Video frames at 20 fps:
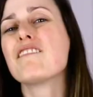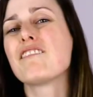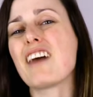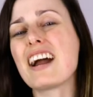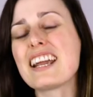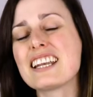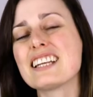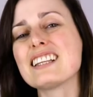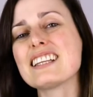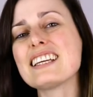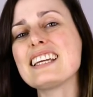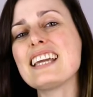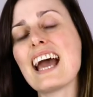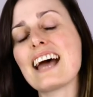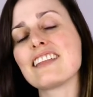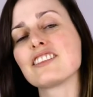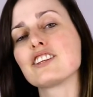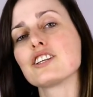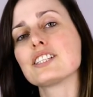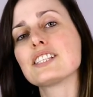Finally,
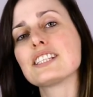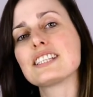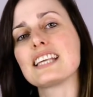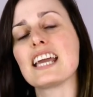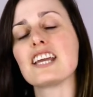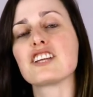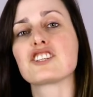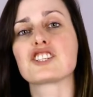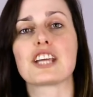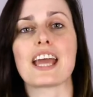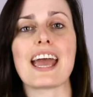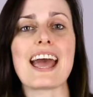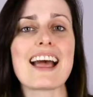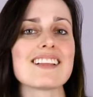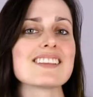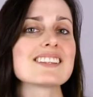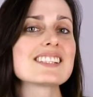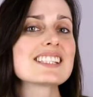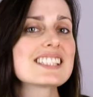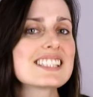at the stage
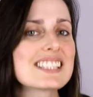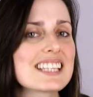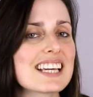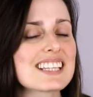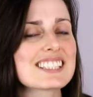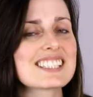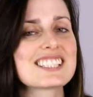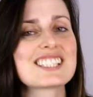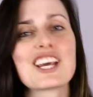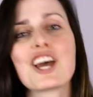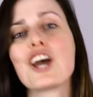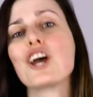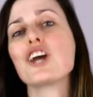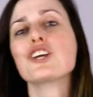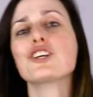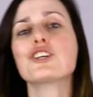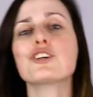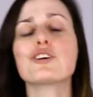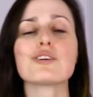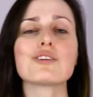L6,
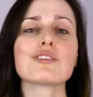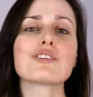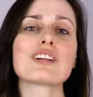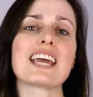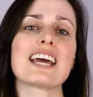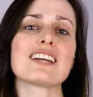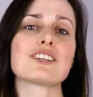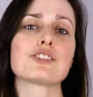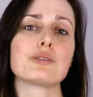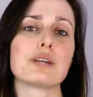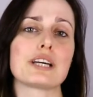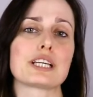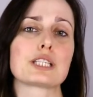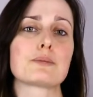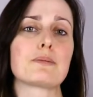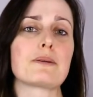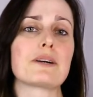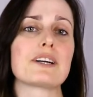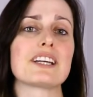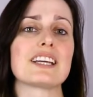you'll get to
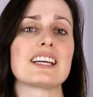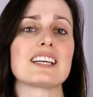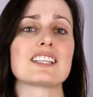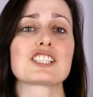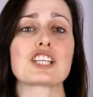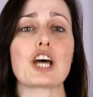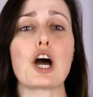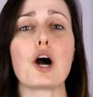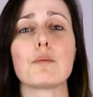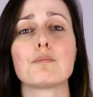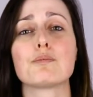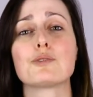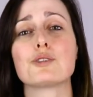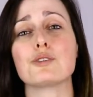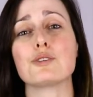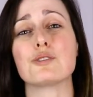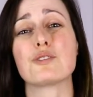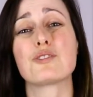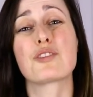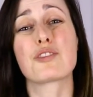experience up
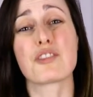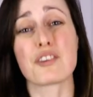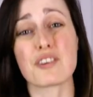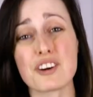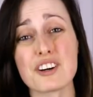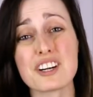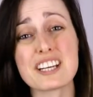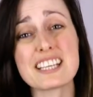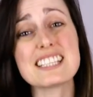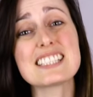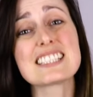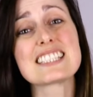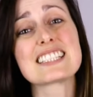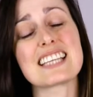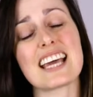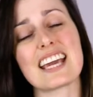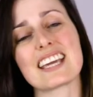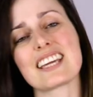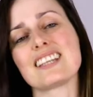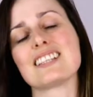to 30
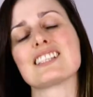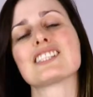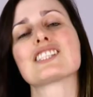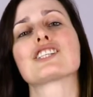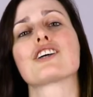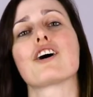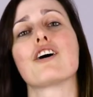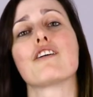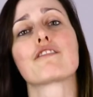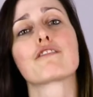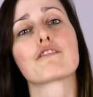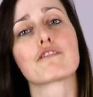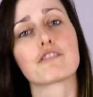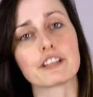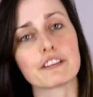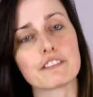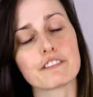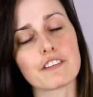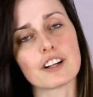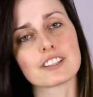seconds of
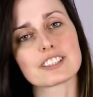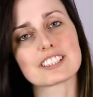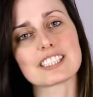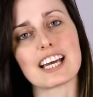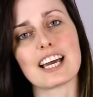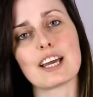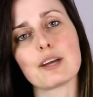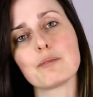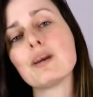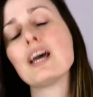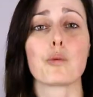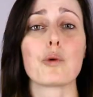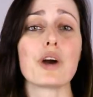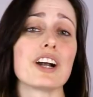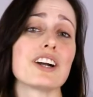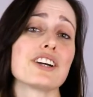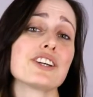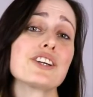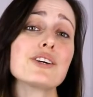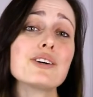freefall time
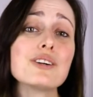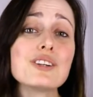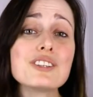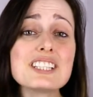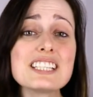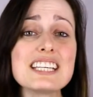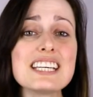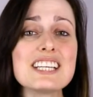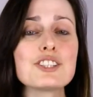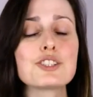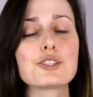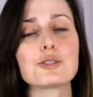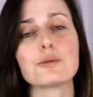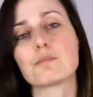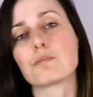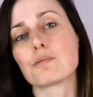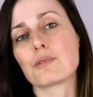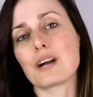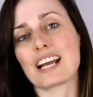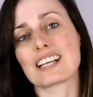where you'll need to
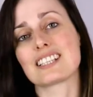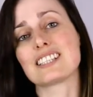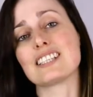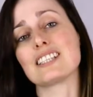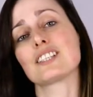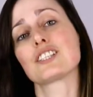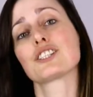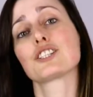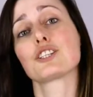practice